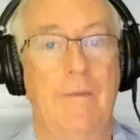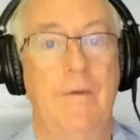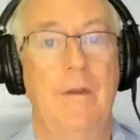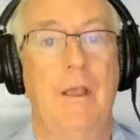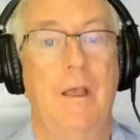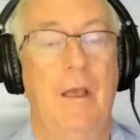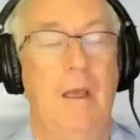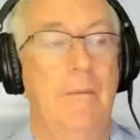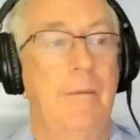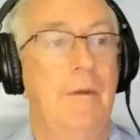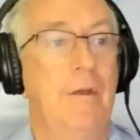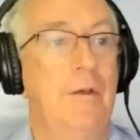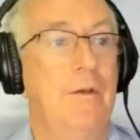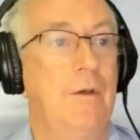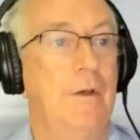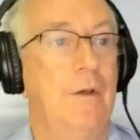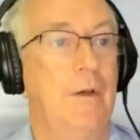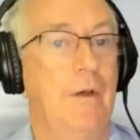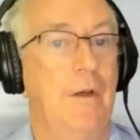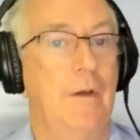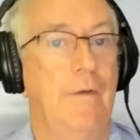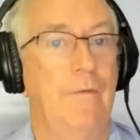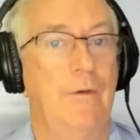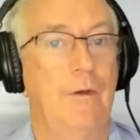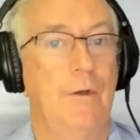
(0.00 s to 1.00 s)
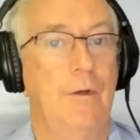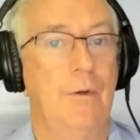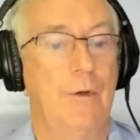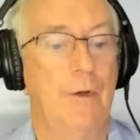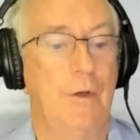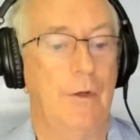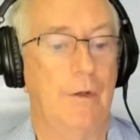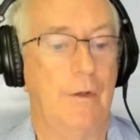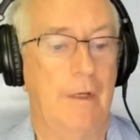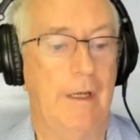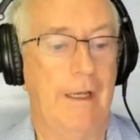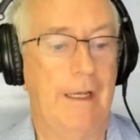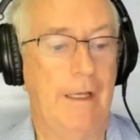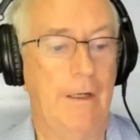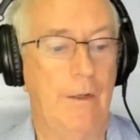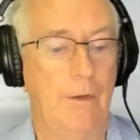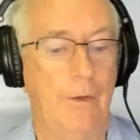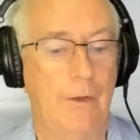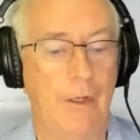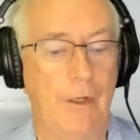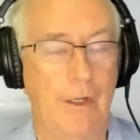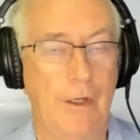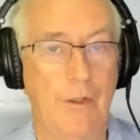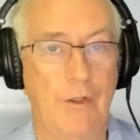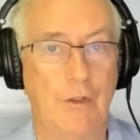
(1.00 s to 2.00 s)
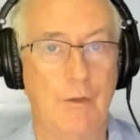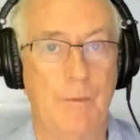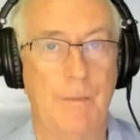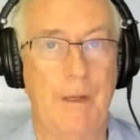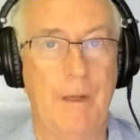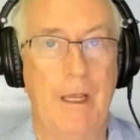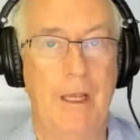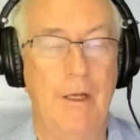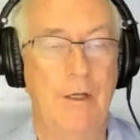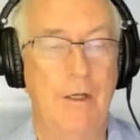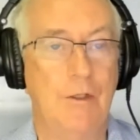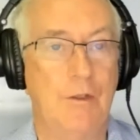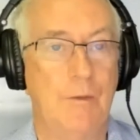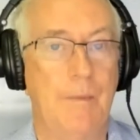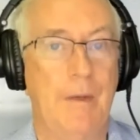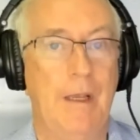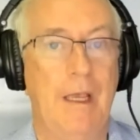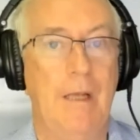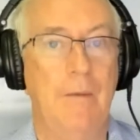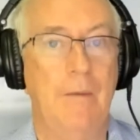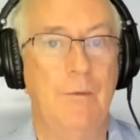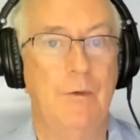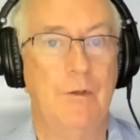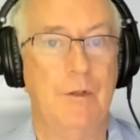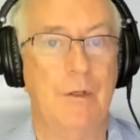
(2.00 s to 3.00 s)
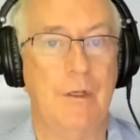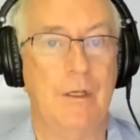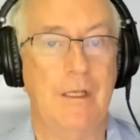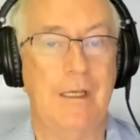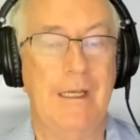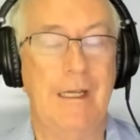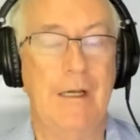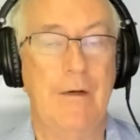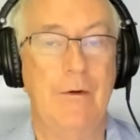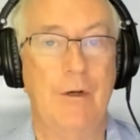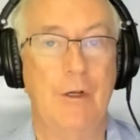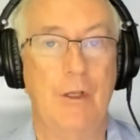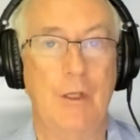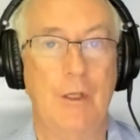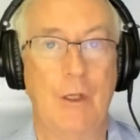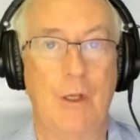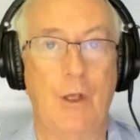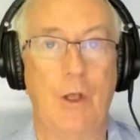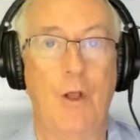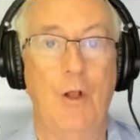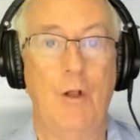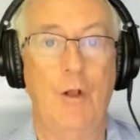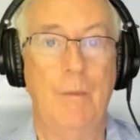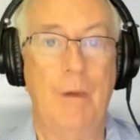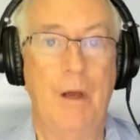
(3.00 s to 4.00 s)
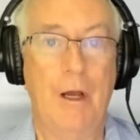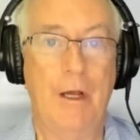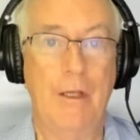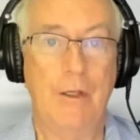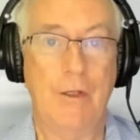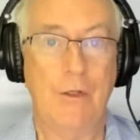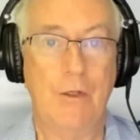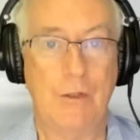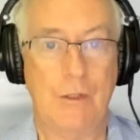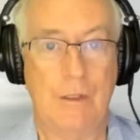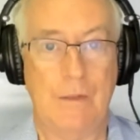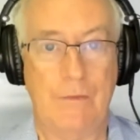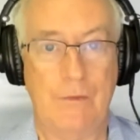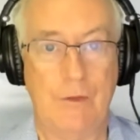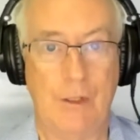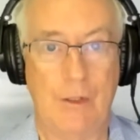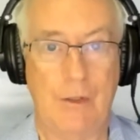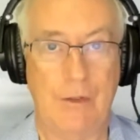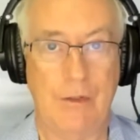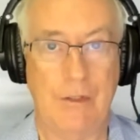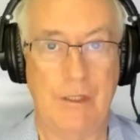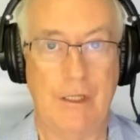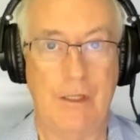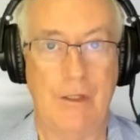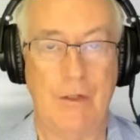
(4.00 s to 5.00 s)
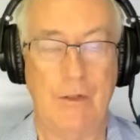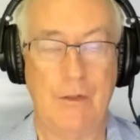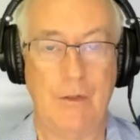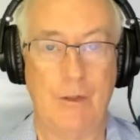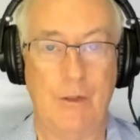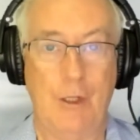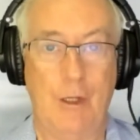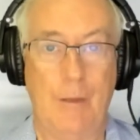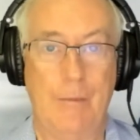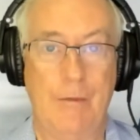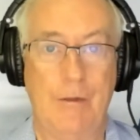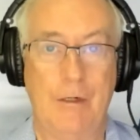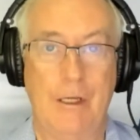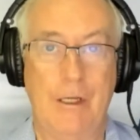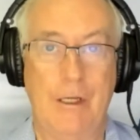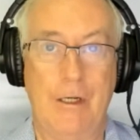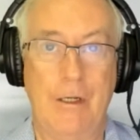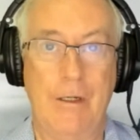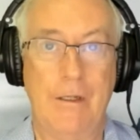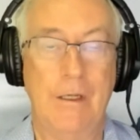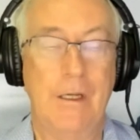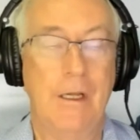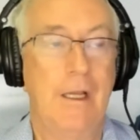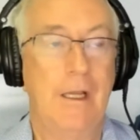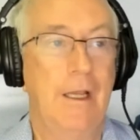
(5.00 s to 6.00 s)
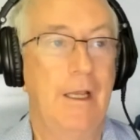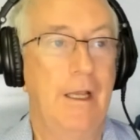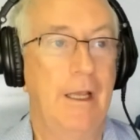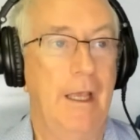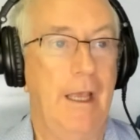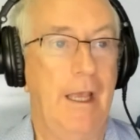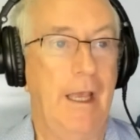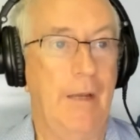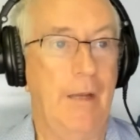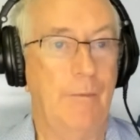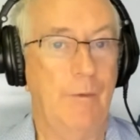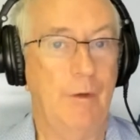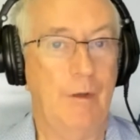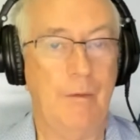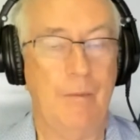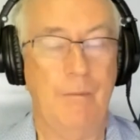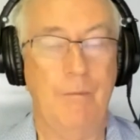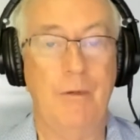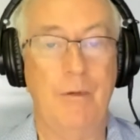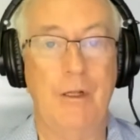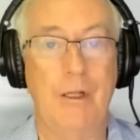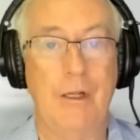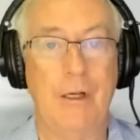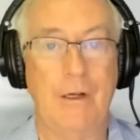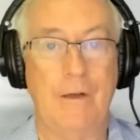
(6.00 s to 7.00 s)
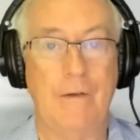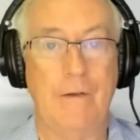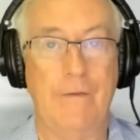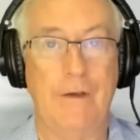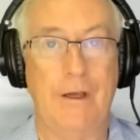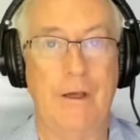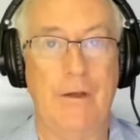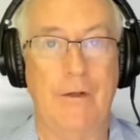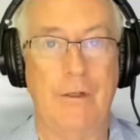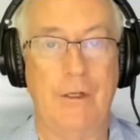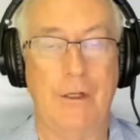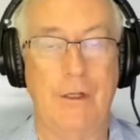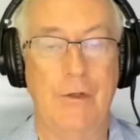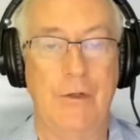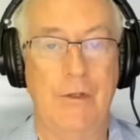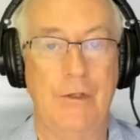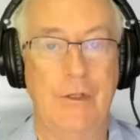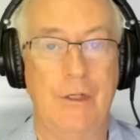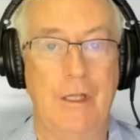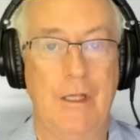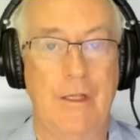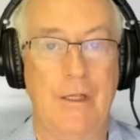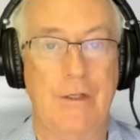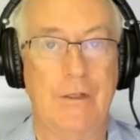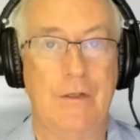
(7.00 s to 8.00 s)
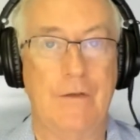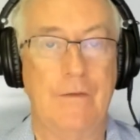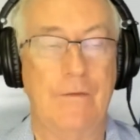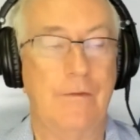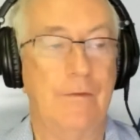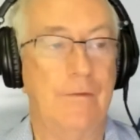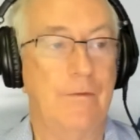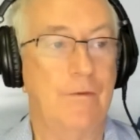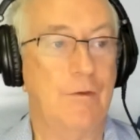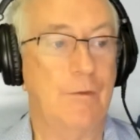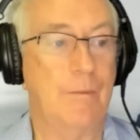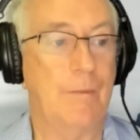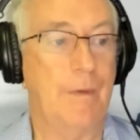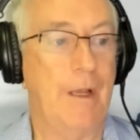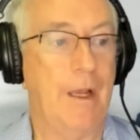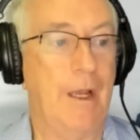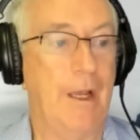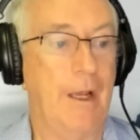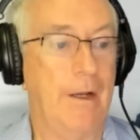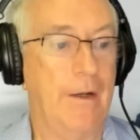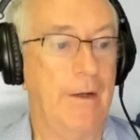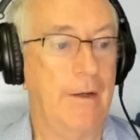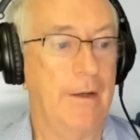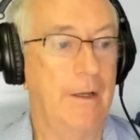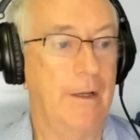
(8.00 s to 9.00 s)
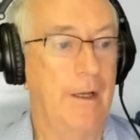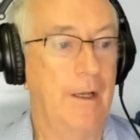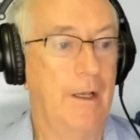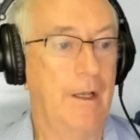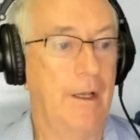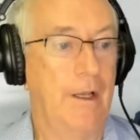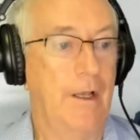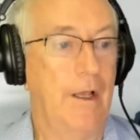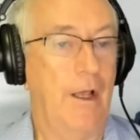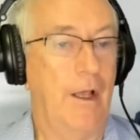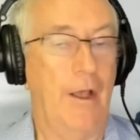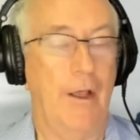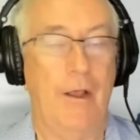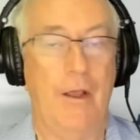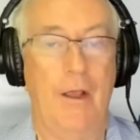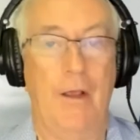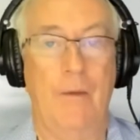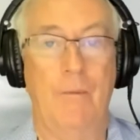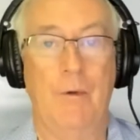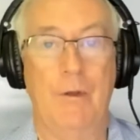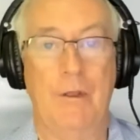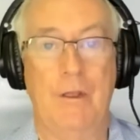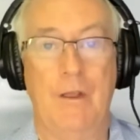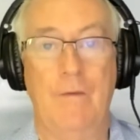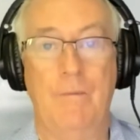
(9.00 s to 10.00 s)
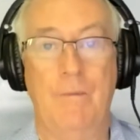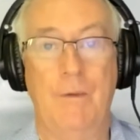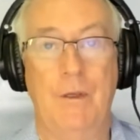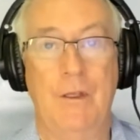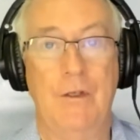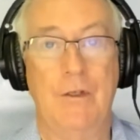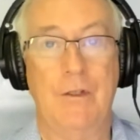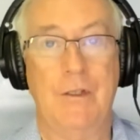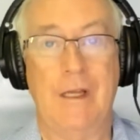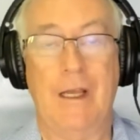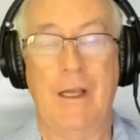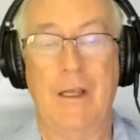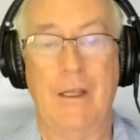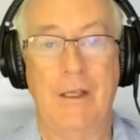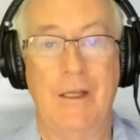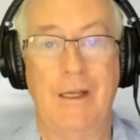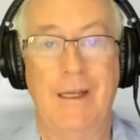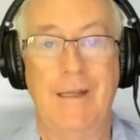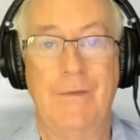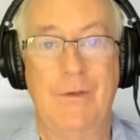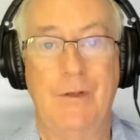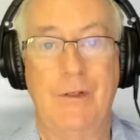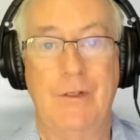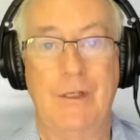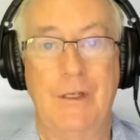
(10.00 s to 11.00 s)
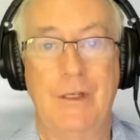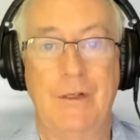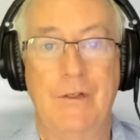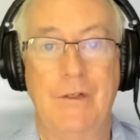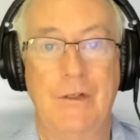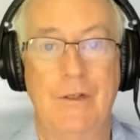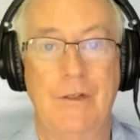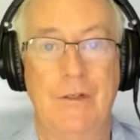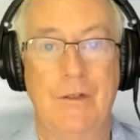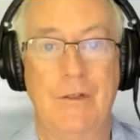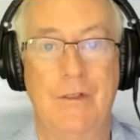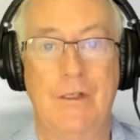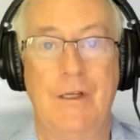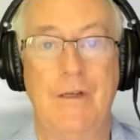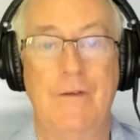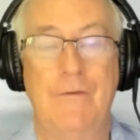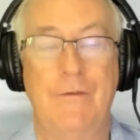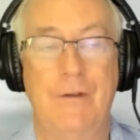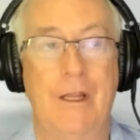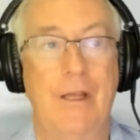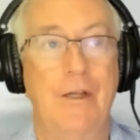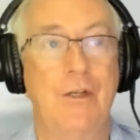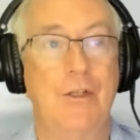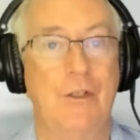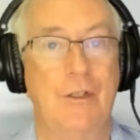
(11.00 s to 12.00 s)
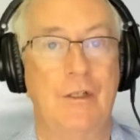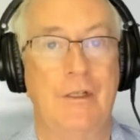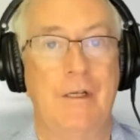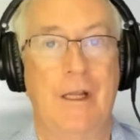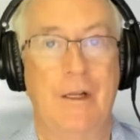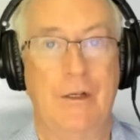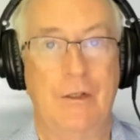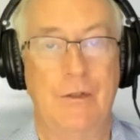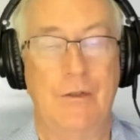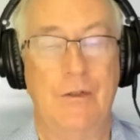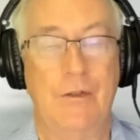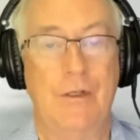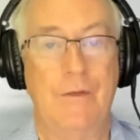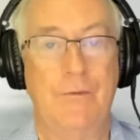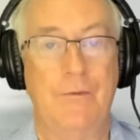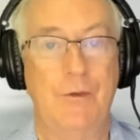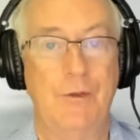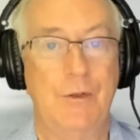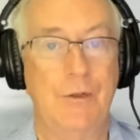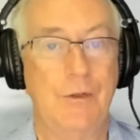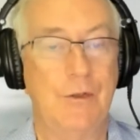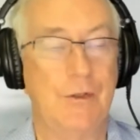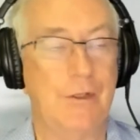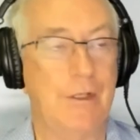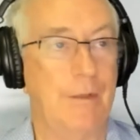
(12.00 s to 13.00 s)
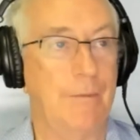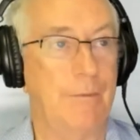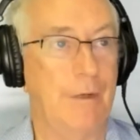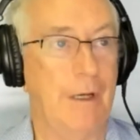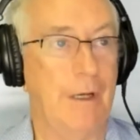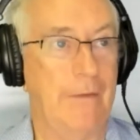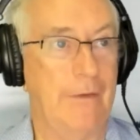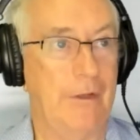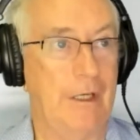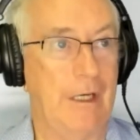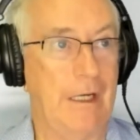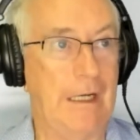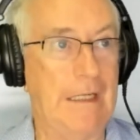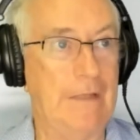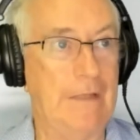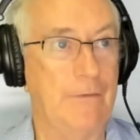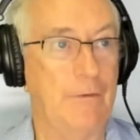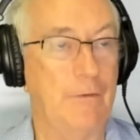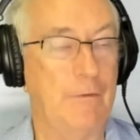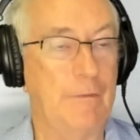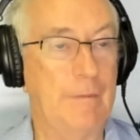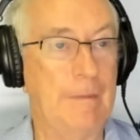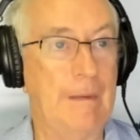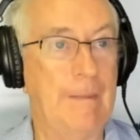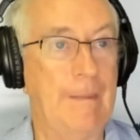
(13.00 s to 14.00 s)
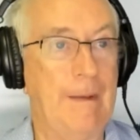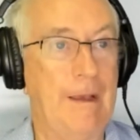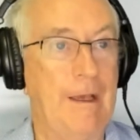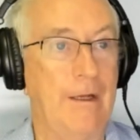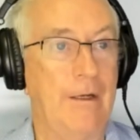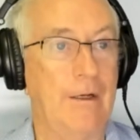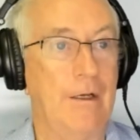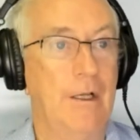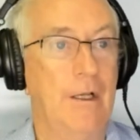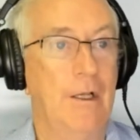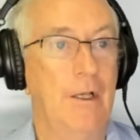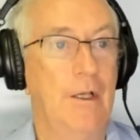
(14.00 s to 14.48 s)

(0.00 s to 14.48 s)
yeah. I mean, if you look at, again, looking at Japan, Japan was the canary in the coal mine that should have told us how this all operated. And we completely failed to learn the lesson from Japan. Mm-hmm. Uh, and what they've been stuck in ever since is deflation until they've reduced their private debt level from about